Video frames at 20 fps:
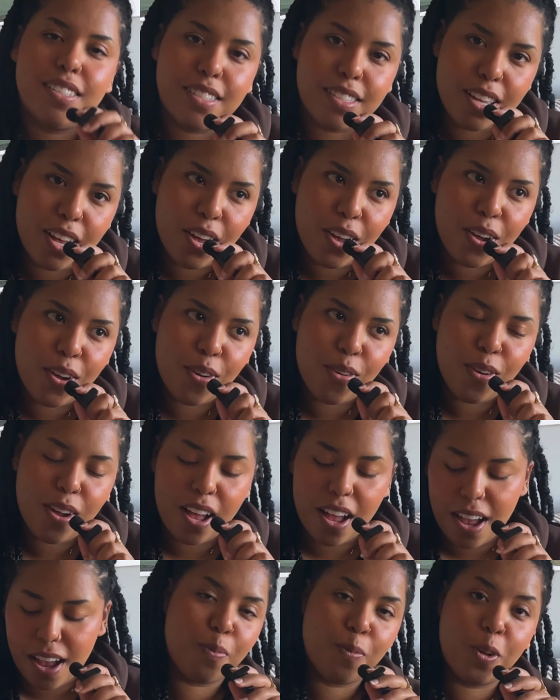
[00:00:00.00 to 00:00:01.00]
So,
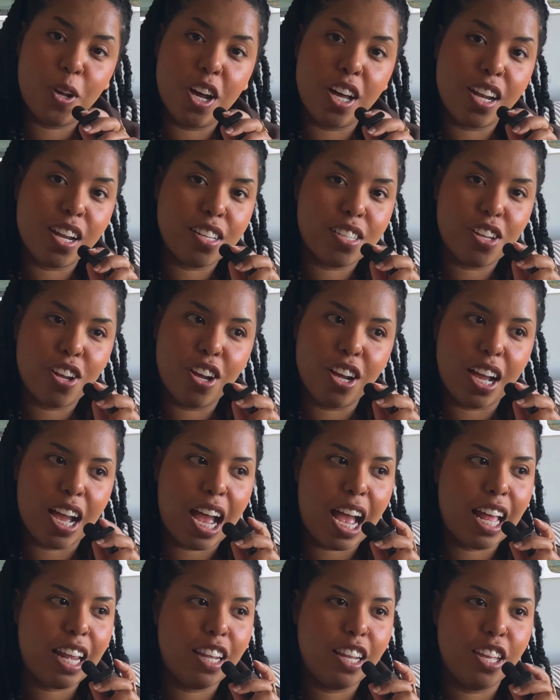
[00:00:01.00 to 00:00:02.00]
I'm gonna talk
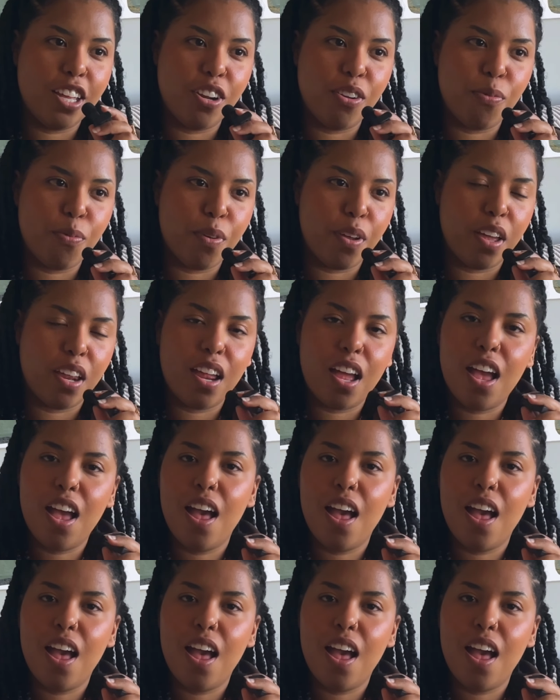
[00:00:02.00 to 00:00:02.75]
a little bit